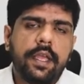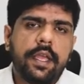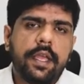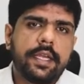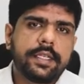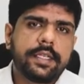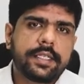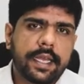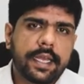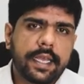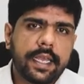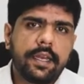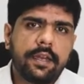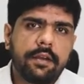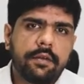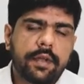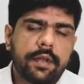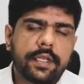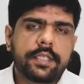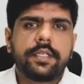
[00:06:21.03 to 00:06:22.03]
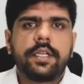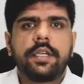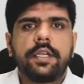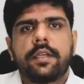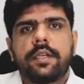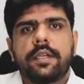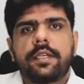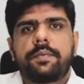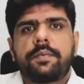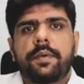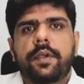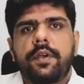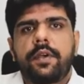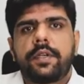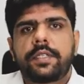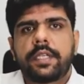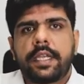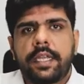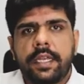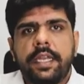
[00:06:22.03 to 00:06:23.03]
is again interesting, is
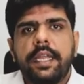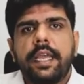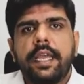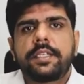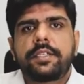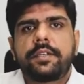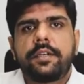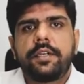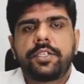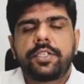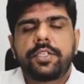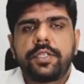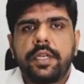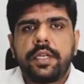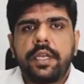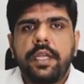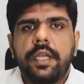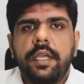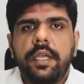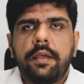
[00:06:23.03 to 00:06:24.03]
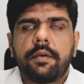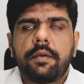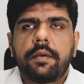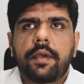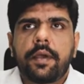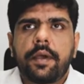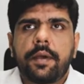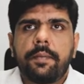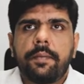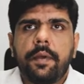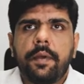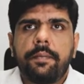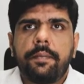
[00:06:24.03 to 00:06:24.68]
because India has traditionally uh,